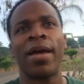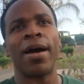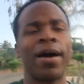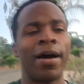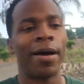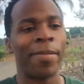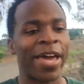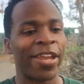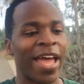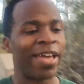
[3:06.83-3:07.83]

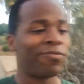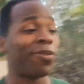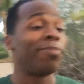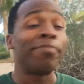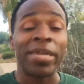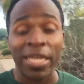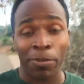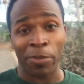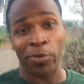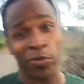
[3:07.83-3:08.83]
I have many
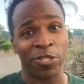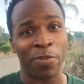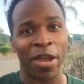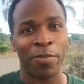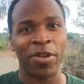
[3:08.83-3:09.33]
people who inspire